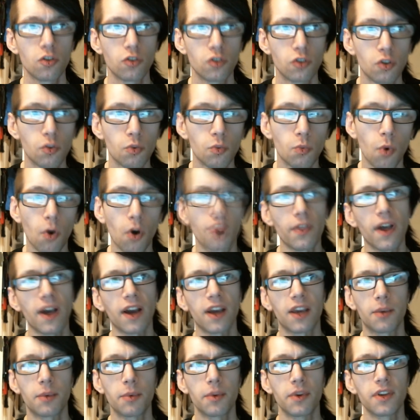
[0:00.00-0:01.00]
You want
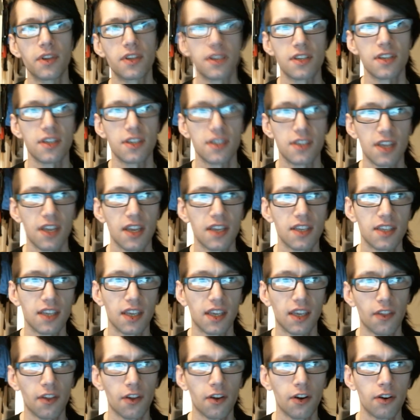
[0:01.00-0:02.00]
that community to stay
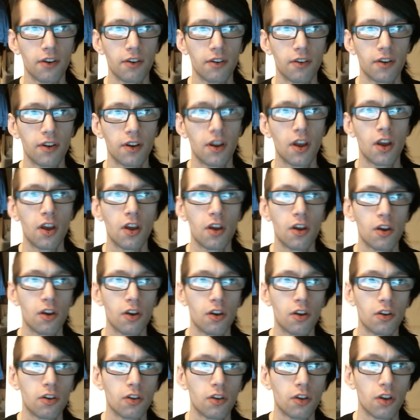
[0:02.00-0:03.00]
together.
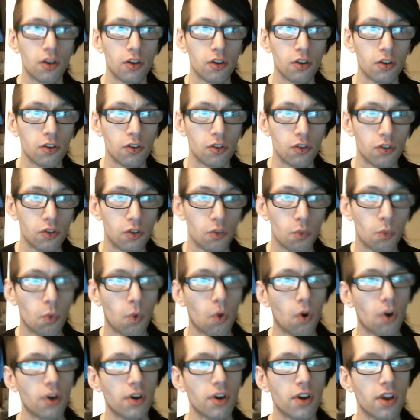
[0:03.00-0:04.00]
You
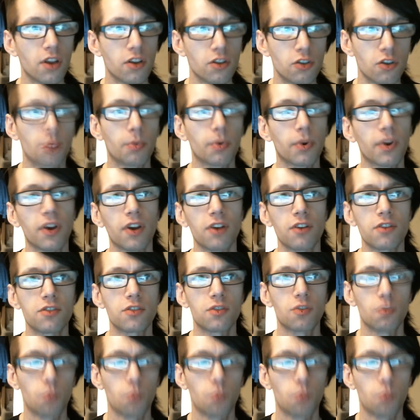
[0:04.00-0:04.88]
want new players to